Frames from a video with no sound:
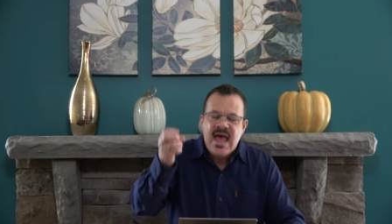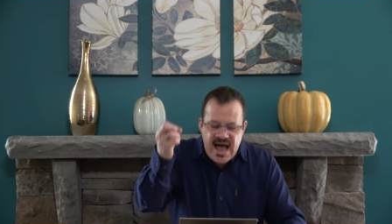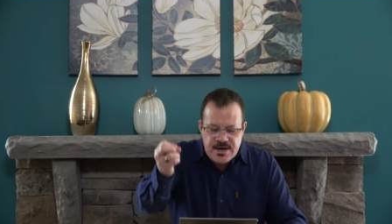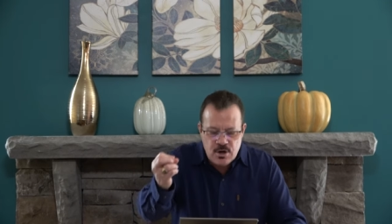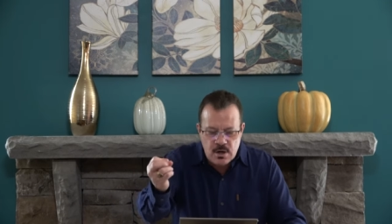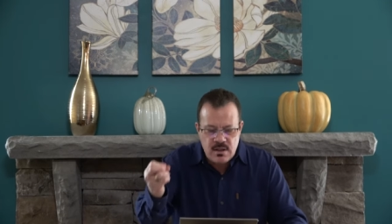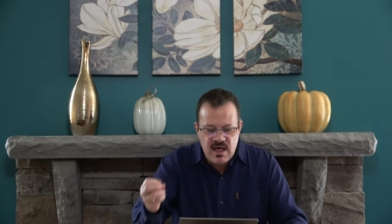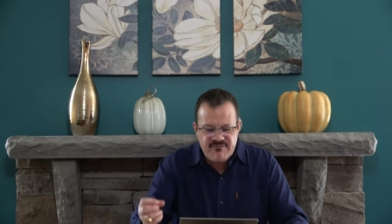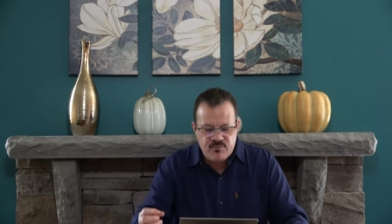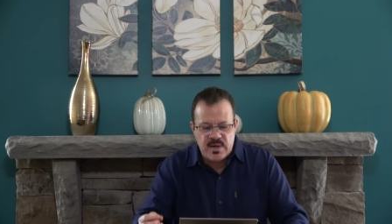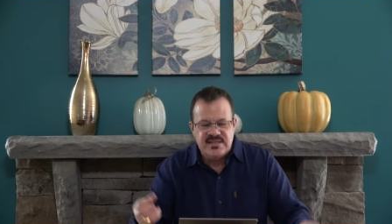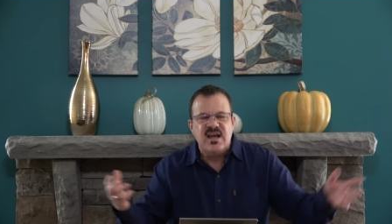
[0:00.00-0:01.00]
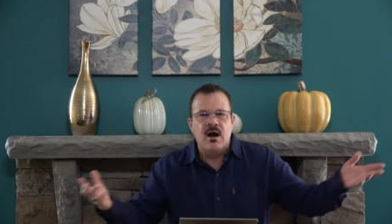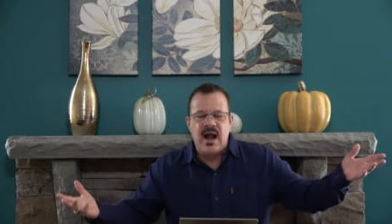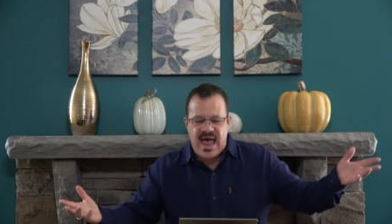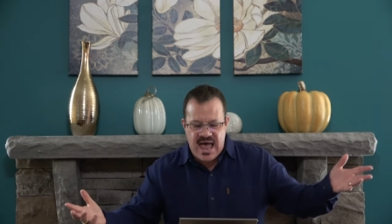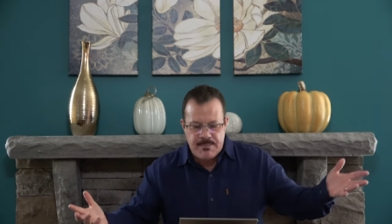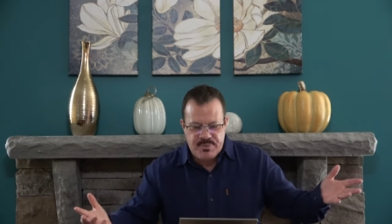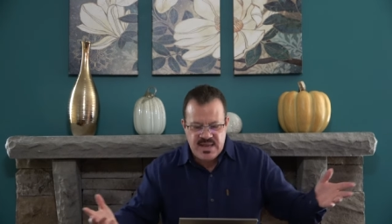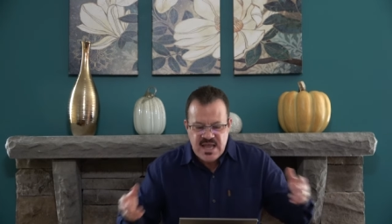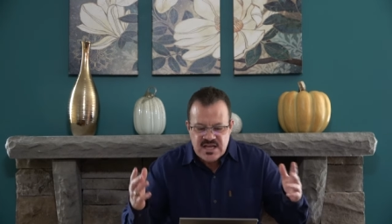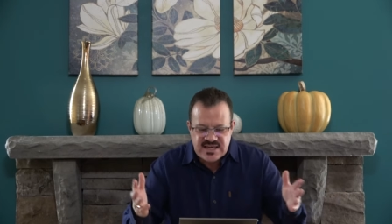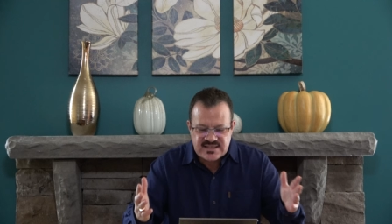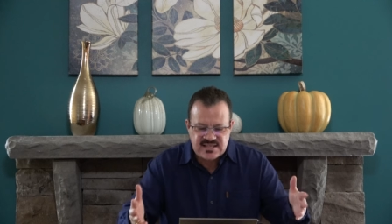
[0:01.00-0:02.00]
and your loved ones are happy,
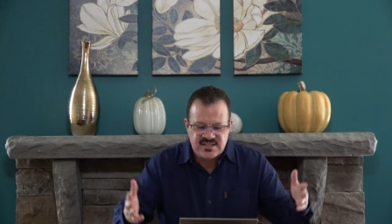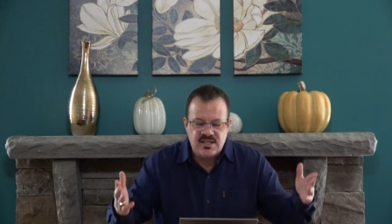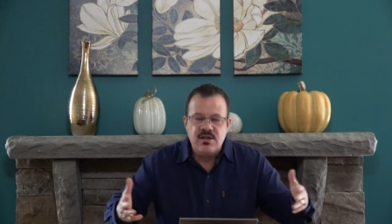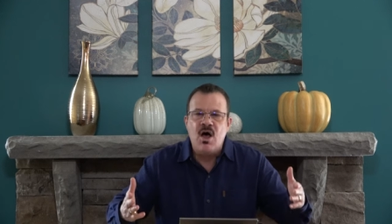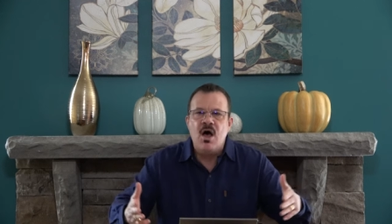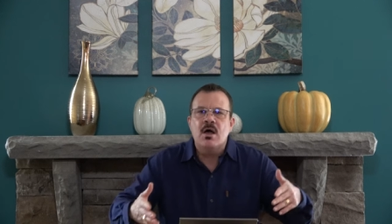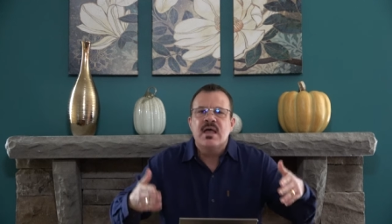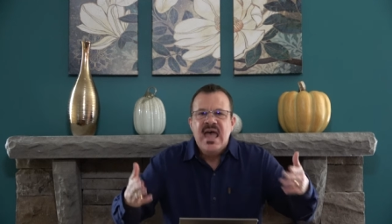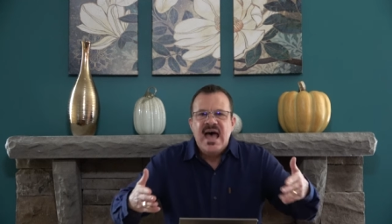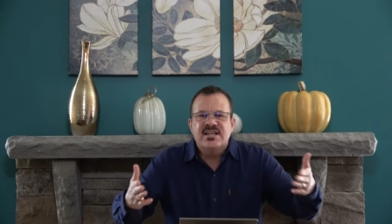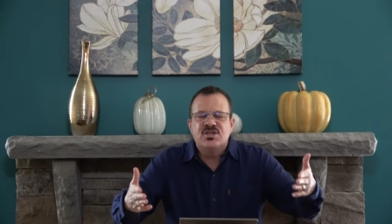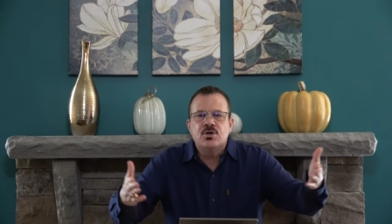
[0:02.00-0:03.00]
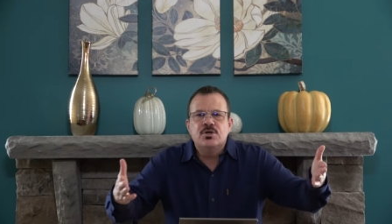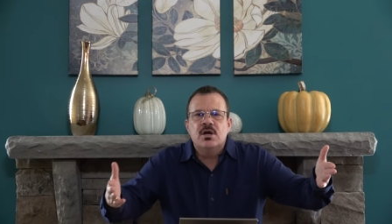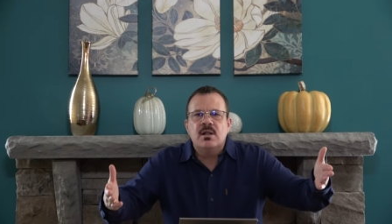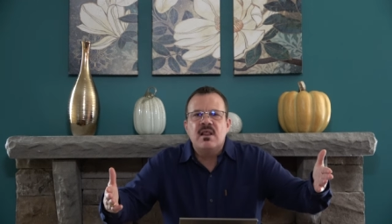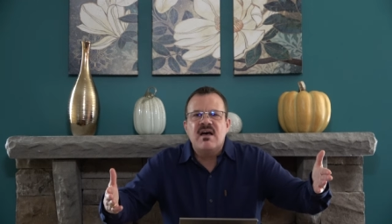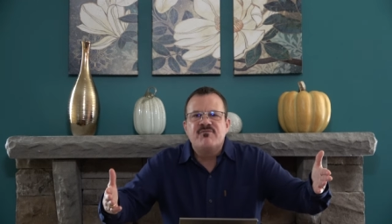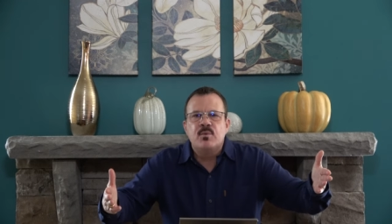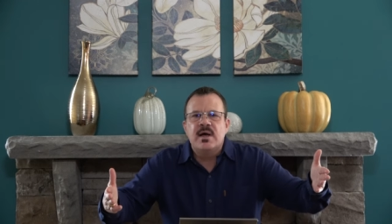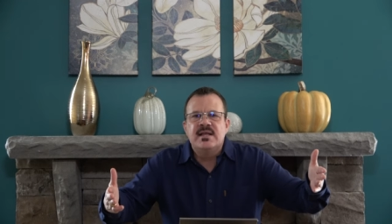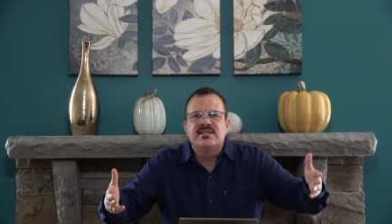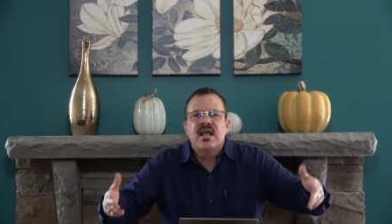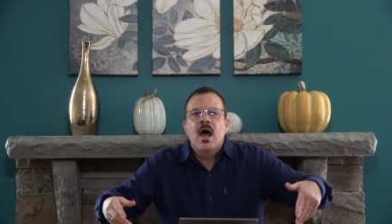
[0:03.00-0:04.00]
just as long as you and your loved
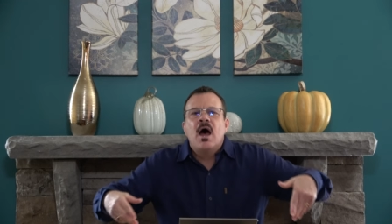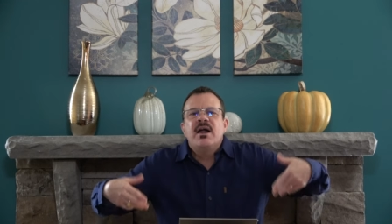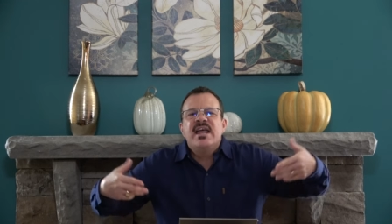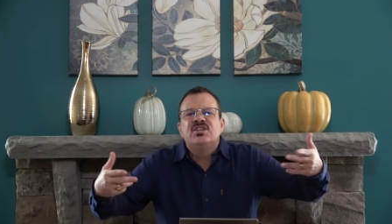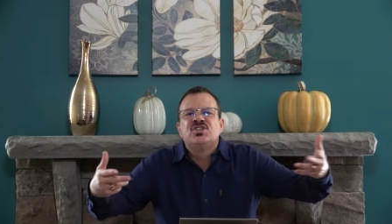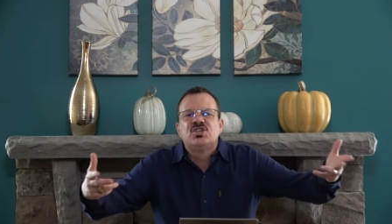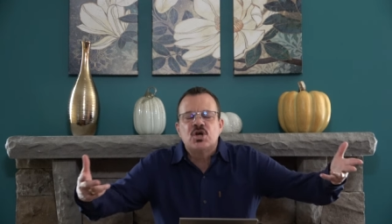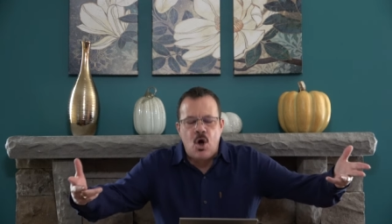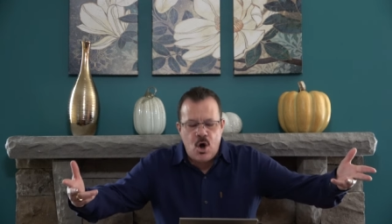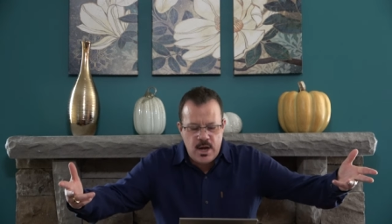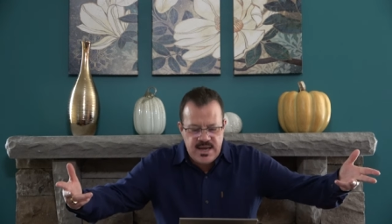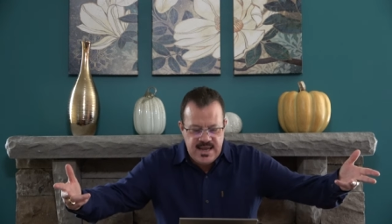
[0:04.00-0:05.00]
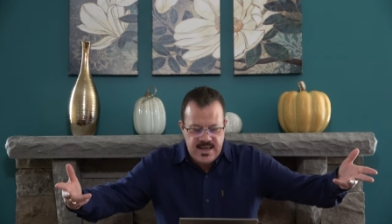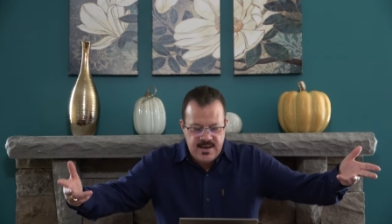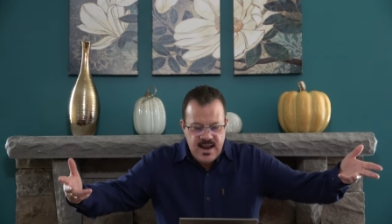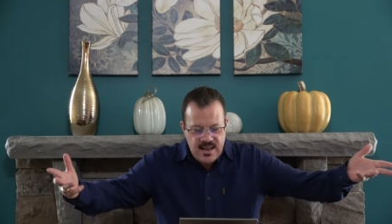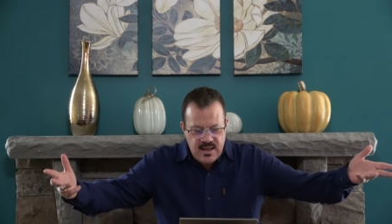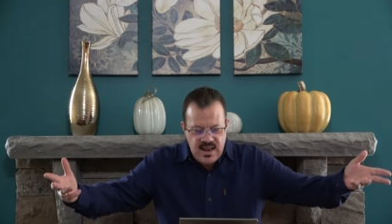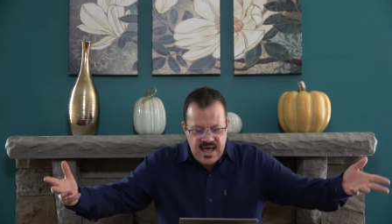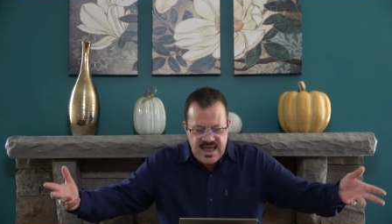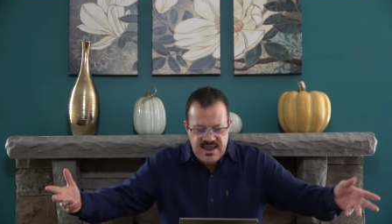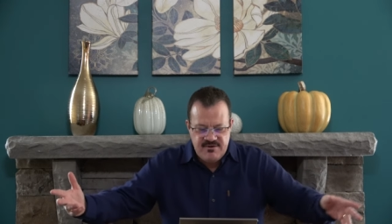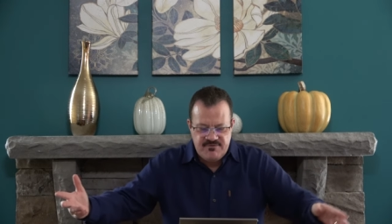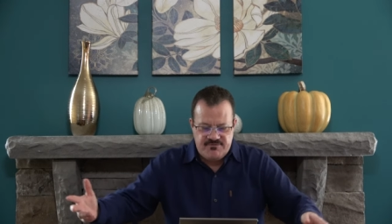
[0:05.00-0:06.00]
ones are enjoying
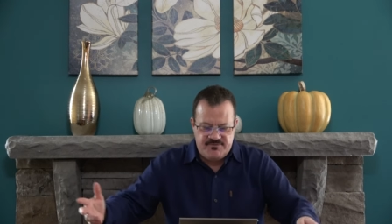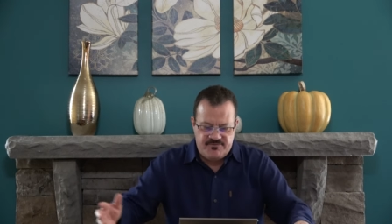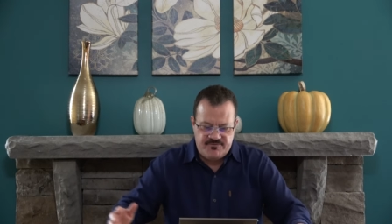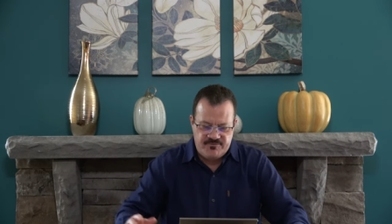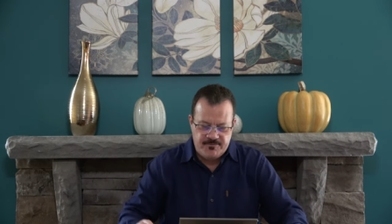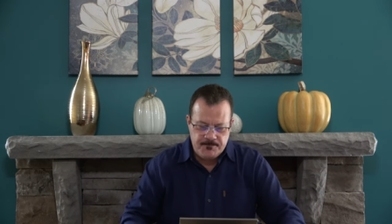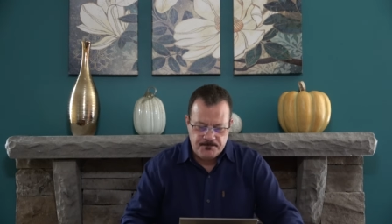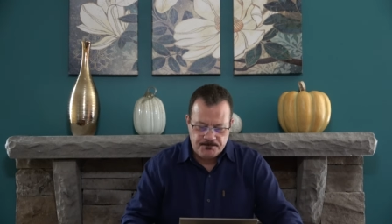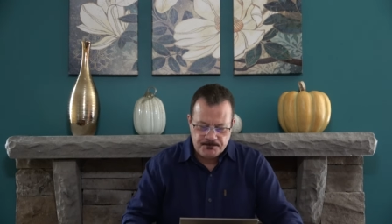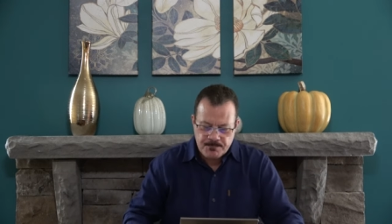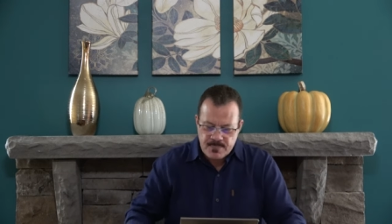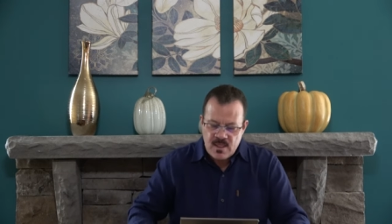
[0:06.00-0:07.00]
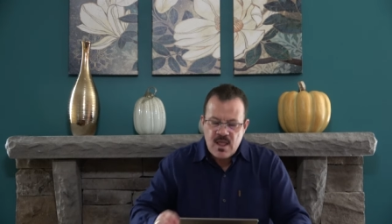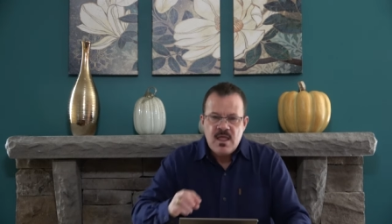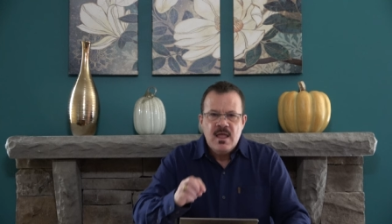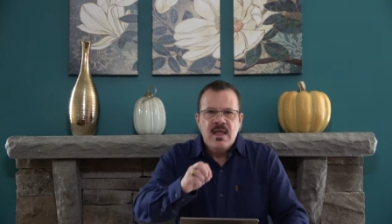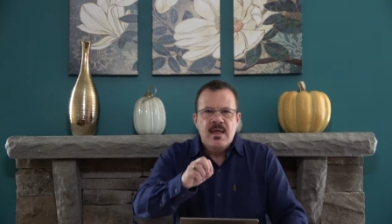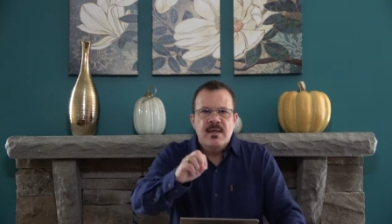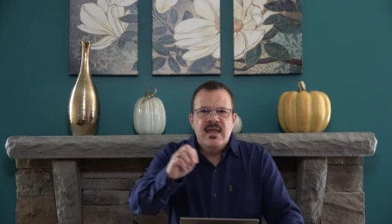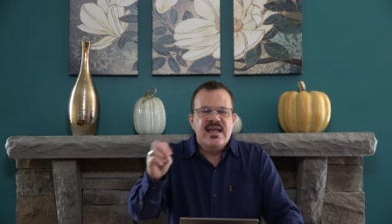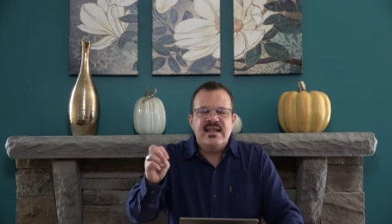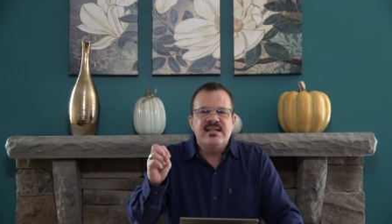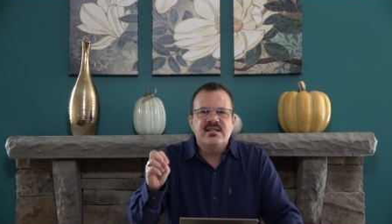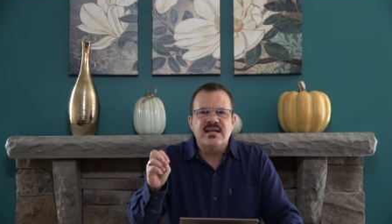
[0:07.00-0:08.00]
life,
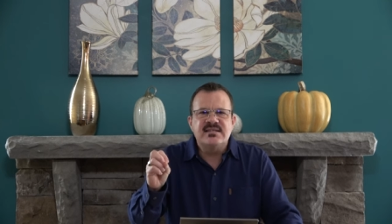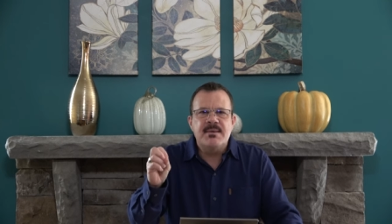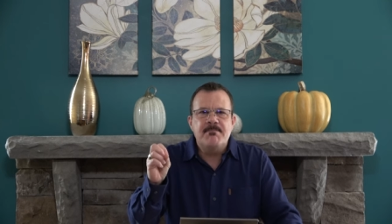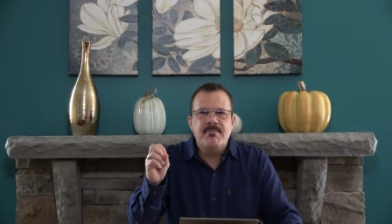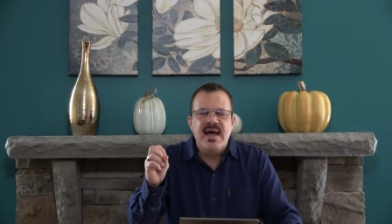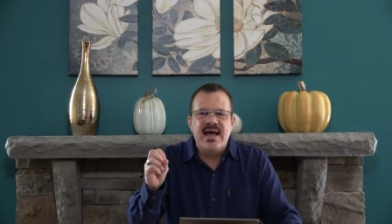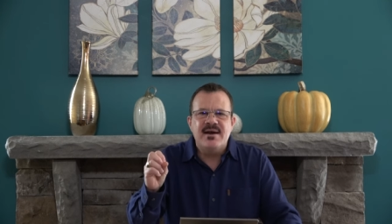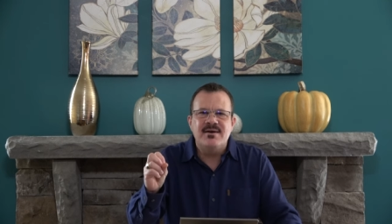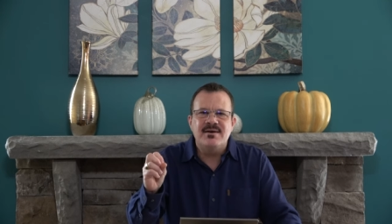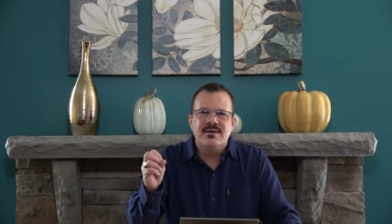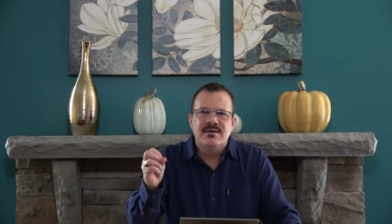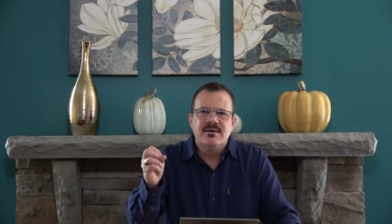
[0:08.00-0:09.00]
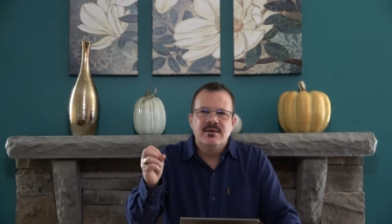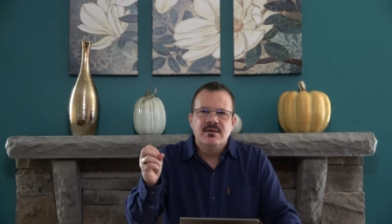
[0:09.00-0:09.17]
it doesn't matter.